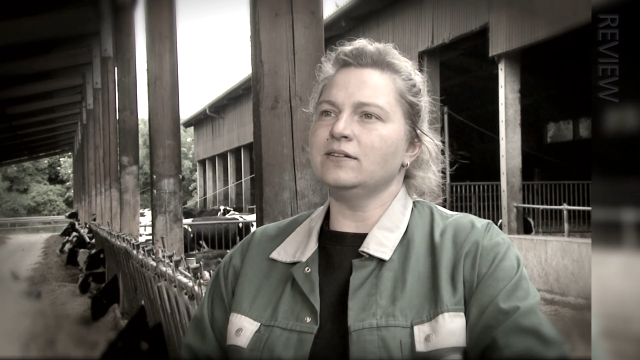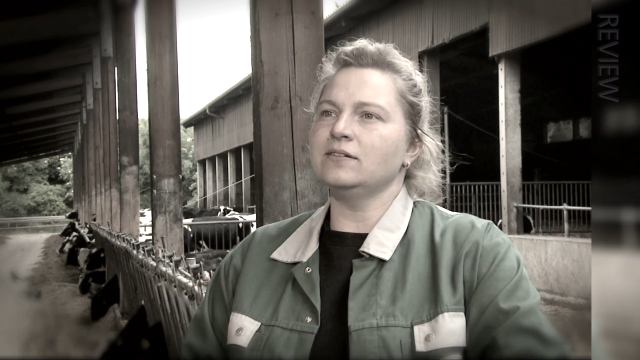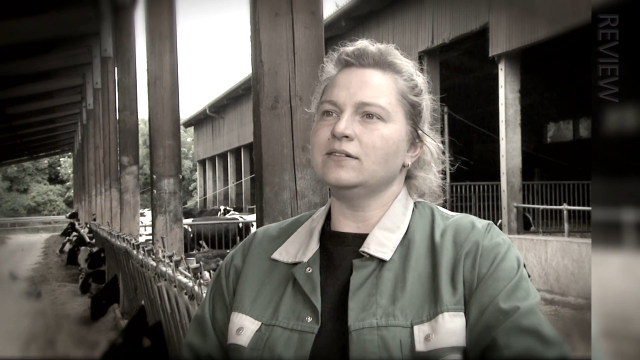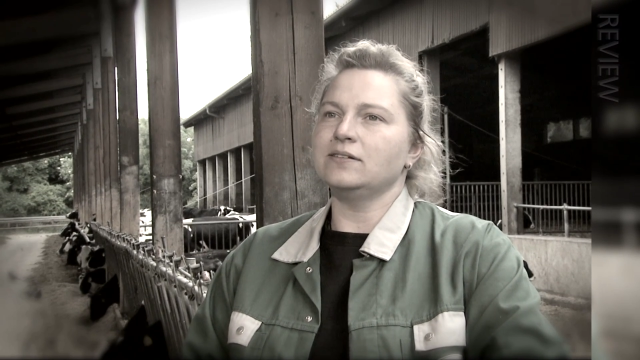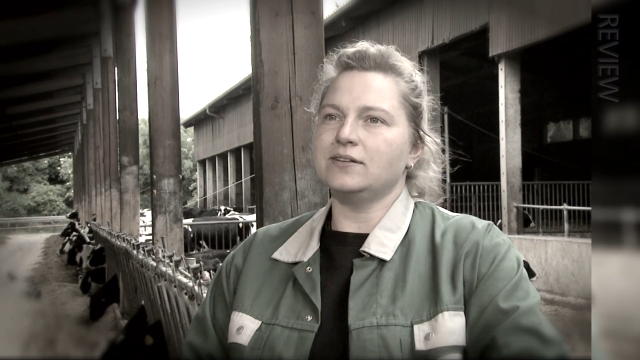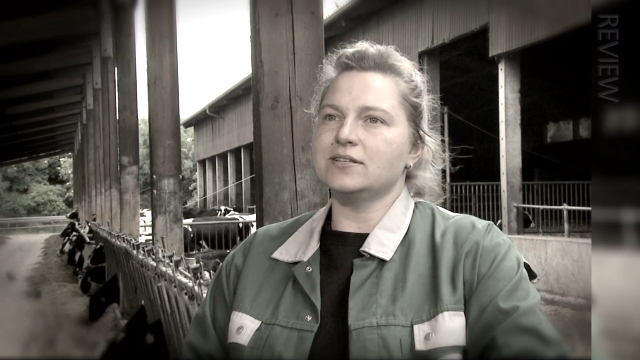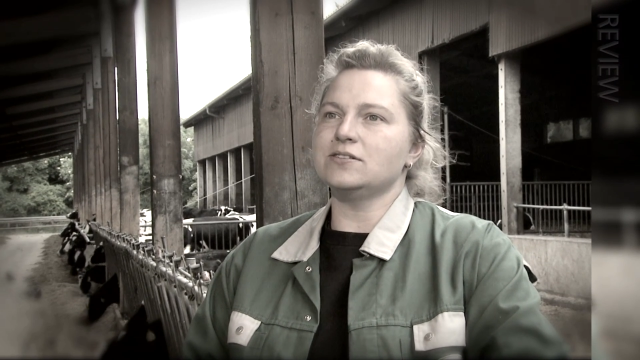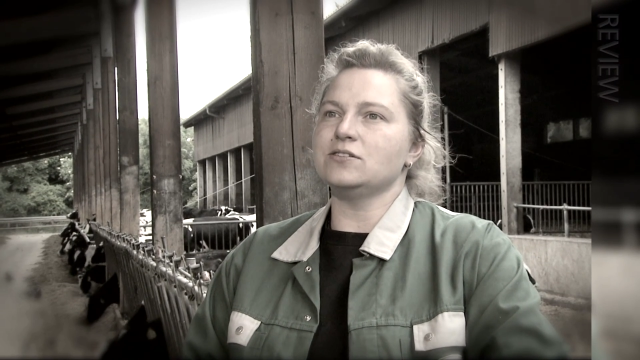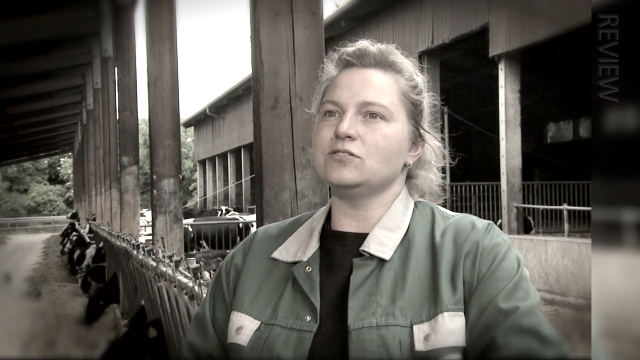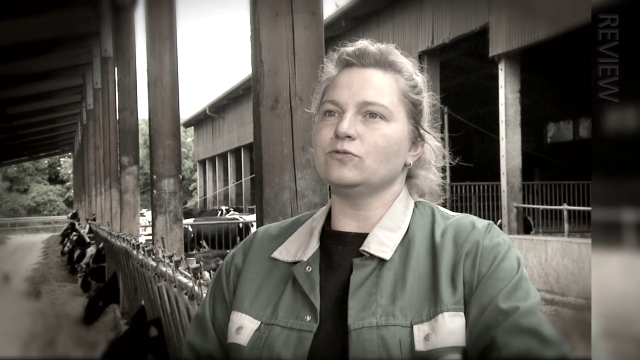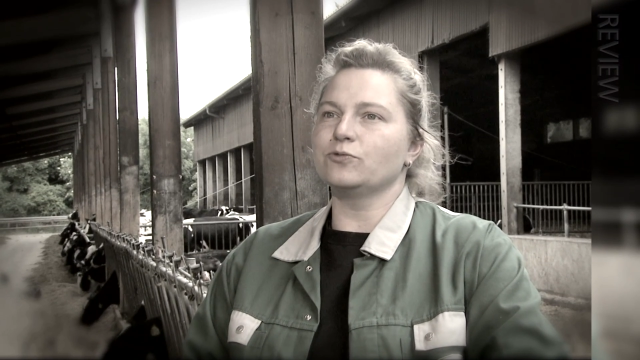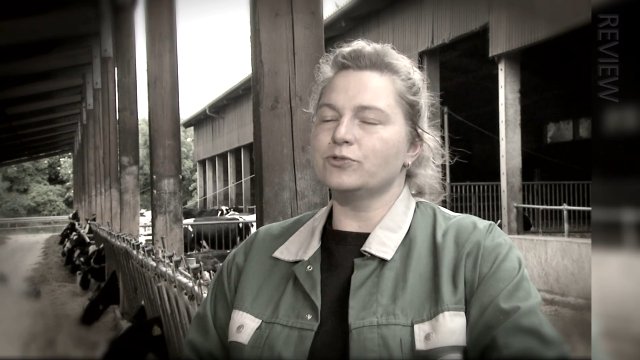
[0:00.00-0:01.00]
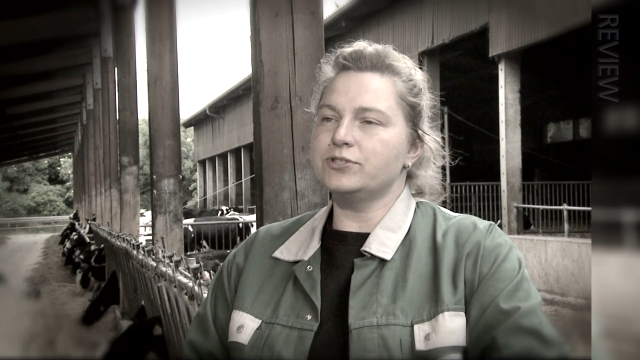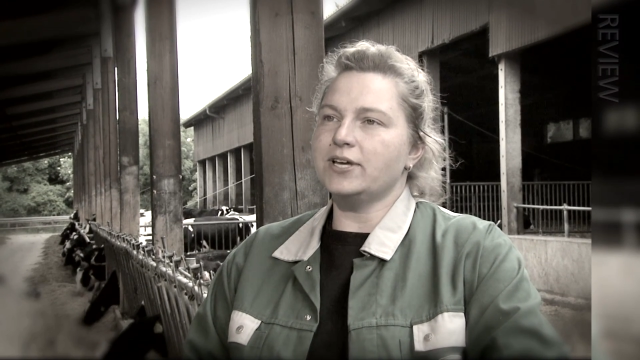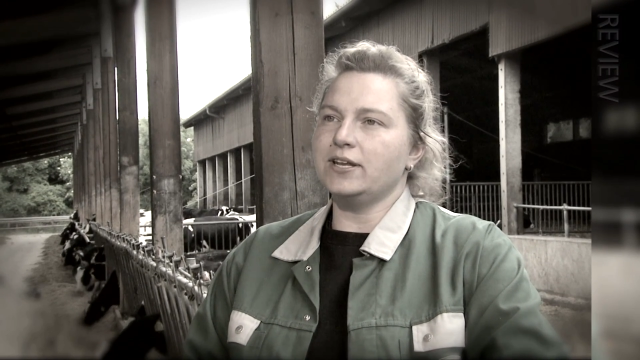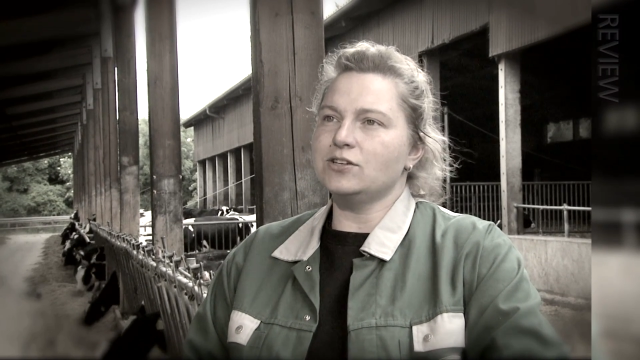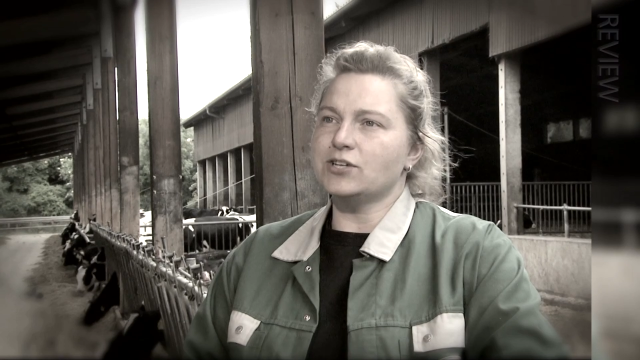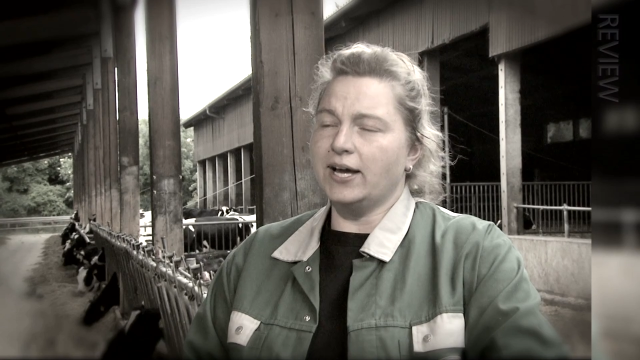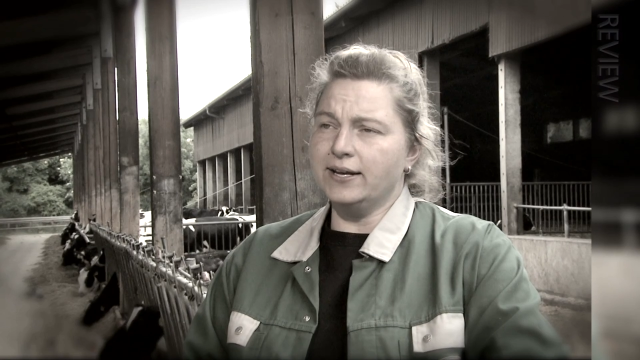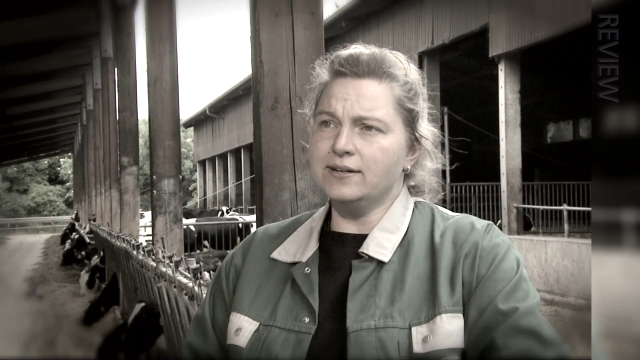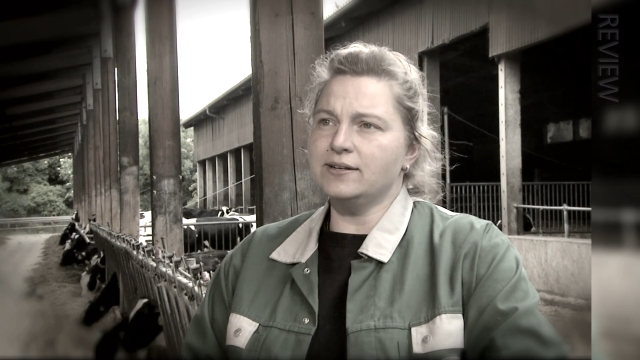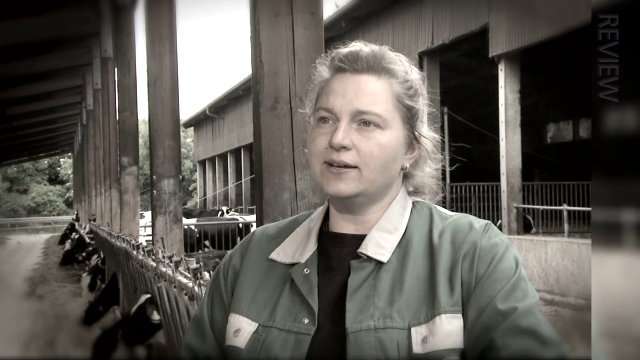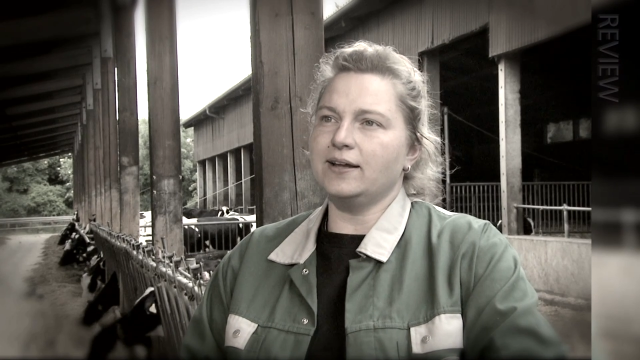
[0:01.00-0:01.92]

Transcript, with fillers: so I can tend to it quickly.